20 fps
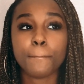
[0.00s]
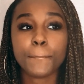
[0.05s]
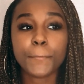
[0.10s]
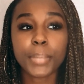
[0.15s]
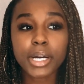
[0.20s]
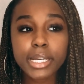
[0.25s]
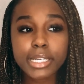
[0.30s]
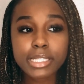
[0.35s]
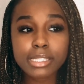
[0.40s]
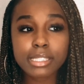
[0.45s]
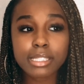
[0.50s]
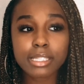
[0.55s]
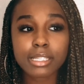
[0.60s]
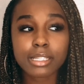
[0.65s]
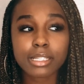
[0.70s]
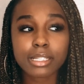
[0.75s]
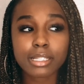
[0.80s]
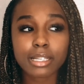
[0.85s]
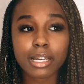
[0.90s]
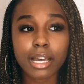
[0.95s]
But
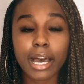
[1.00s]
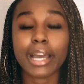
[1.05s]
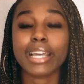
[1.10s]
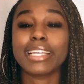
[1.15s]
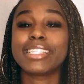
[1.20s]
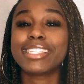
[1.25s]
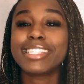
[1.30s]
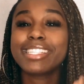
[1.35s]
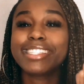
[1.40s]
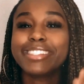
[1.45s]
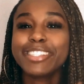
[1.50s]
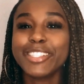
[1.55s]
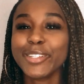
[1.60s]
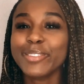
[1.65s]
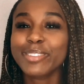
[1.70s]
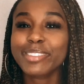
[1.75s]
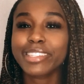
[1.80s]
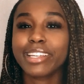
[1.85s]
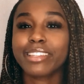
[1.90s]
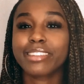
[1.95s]
I
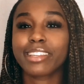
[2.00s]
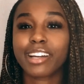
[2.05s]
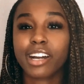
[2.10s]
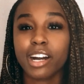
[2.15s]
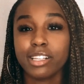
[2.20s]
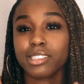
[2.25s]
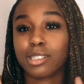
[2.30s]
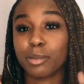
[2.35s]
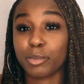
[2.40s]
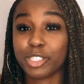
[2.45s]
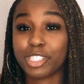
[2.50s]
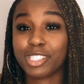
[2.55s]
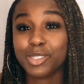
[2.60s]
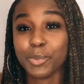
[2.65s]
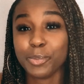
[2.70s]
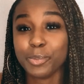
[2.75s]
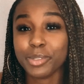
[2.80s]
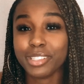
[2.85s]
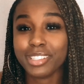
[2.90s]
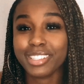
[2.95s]
still think the concept was
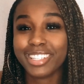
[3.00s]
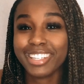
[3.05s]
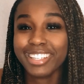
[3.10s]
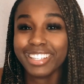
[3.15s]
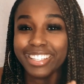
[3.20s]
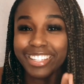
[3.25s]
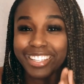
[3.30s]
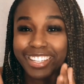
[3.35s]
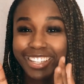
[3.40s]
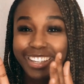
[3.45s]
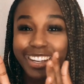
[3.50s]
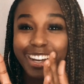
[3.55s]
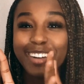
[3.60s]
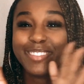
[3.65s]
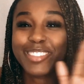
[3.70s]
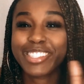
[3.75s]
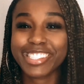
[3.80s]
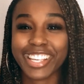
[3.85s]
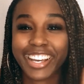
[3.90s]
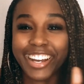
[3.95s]
stupid. I'm
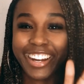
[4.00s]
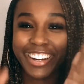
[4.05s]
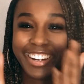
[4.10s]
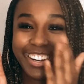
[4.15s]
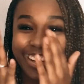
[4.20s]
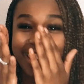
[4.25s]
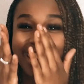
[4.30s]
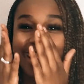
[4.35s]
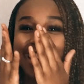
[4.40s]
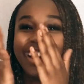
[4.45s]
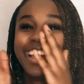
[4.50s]
sorry.